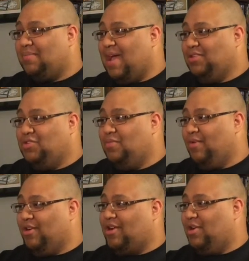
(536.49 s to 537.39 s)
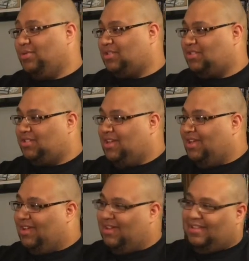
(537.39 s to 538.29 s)
by 2 more ghosts
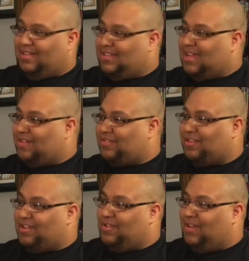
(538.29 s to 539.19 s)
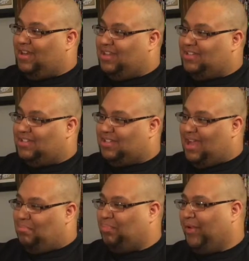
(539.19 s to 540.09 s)
this afternoon. And he's just like,